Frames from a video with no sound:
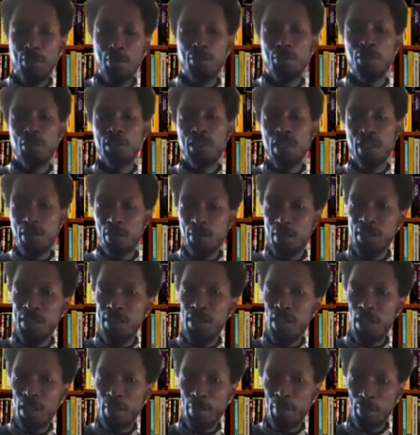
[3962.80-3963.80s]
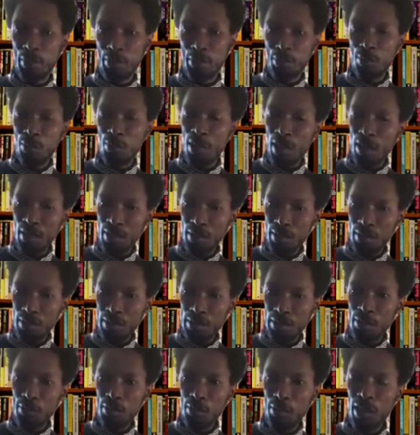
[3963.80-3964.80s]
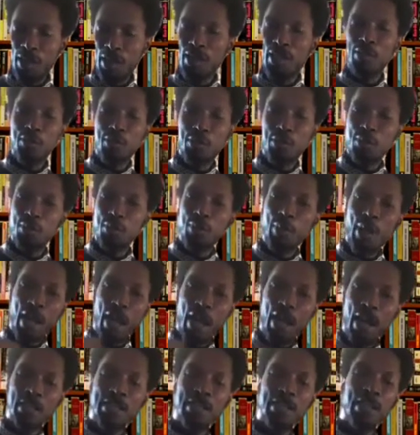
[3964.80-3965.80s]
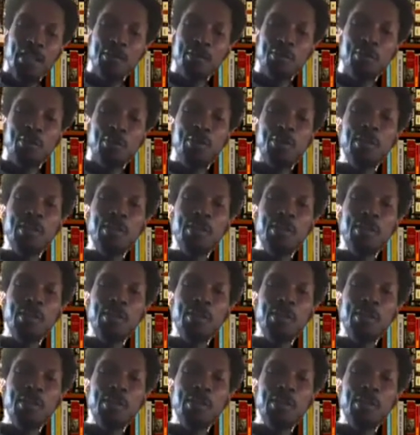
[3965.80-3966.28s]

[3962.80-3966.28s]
for generate in a particular sector. And this not by accident too.